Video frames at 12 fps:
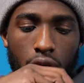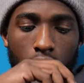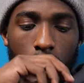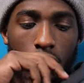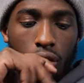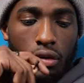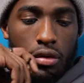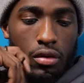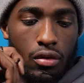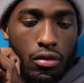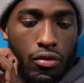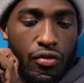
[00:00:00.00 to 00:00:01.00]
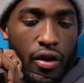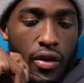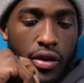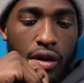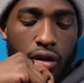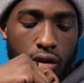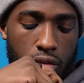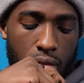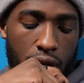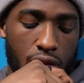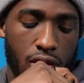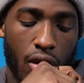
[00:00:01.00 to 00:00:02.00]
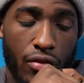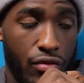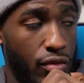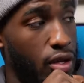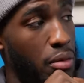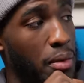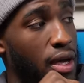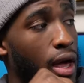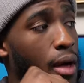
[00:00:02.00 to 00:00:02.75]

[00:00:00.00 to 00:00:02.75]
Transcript: Oh. Fairy, he can make stuff. He can make it